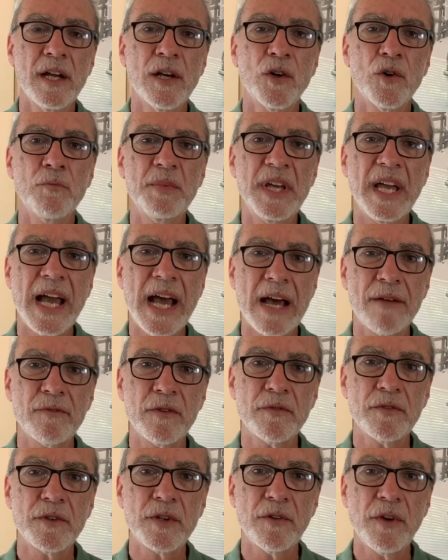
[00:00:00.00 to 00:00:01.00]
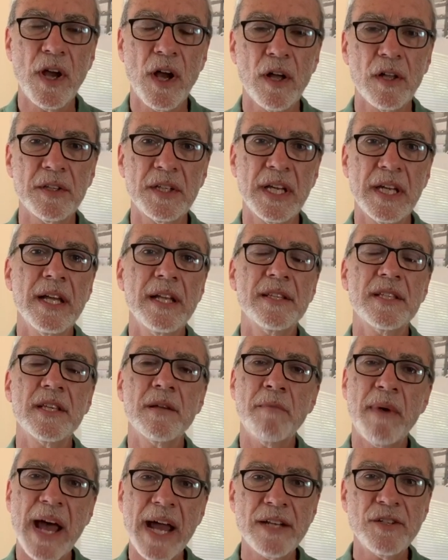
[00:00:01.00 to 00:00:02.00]
on behalf of Crealdé. It's a
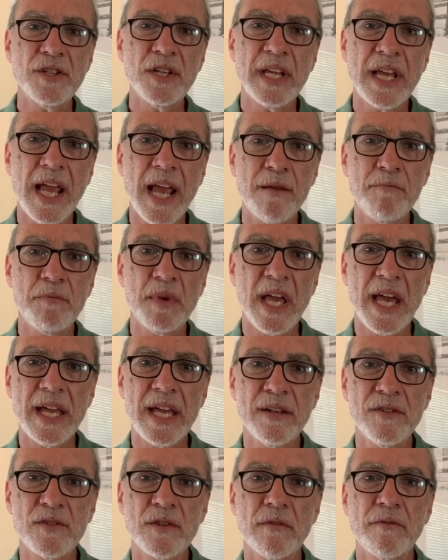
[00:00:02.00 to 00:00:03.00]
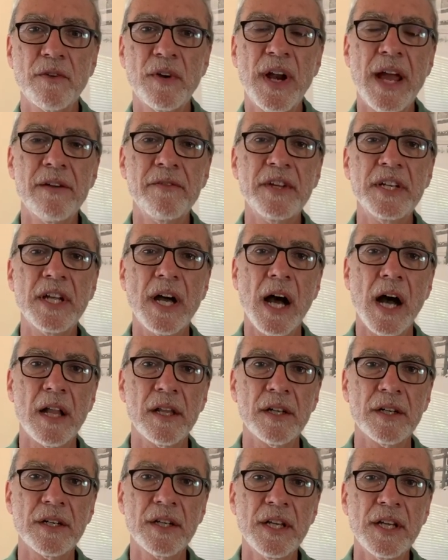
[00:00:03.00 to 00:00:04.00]
matching campaign, so for every
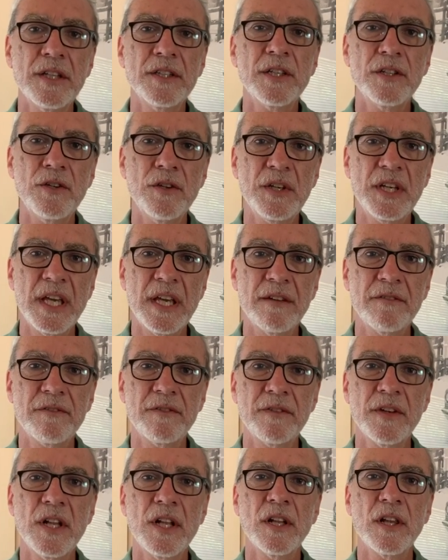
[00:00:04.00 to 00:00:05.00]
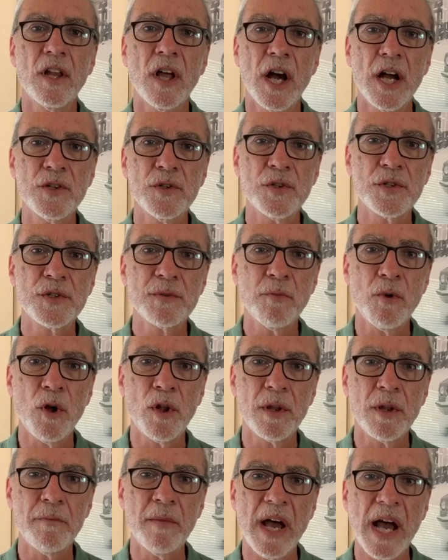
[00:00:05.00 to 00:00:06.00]
dollar that you give, large or
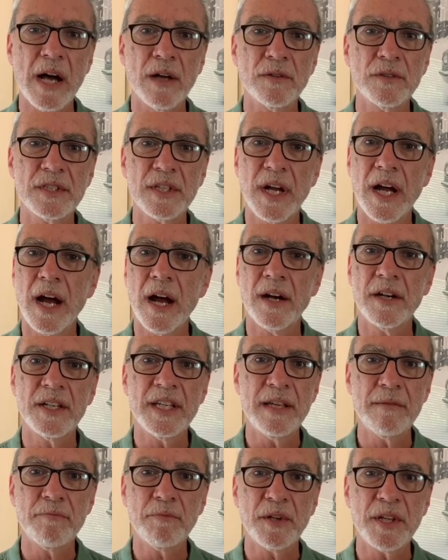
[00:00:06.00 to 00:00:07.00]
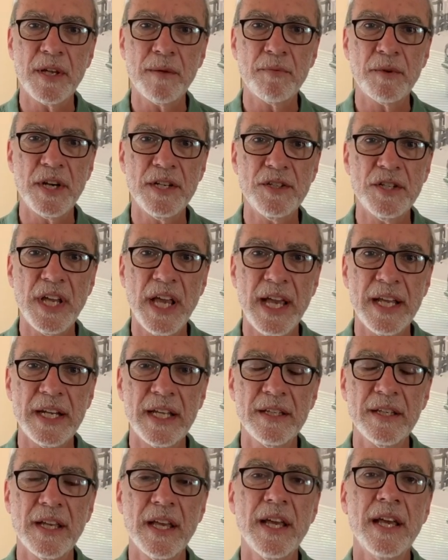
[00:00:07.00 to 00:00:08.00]
small amounts are deeply
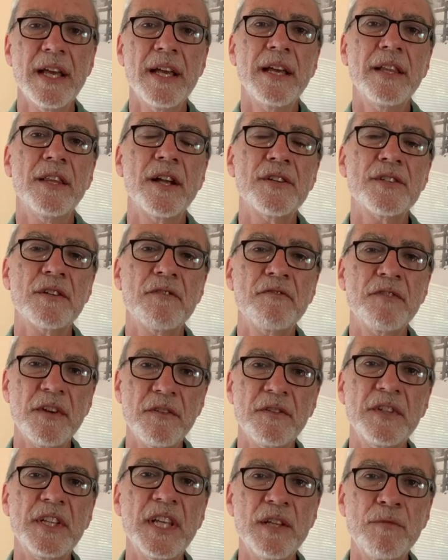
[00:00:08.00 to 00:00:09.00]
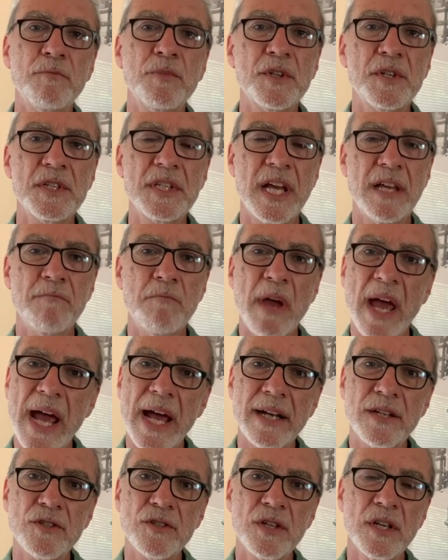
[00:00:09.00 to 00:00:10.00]
appreciated. There's a 15%
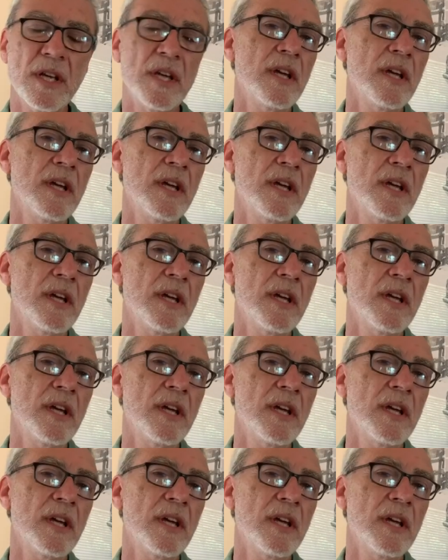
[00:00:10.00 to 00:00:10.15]
match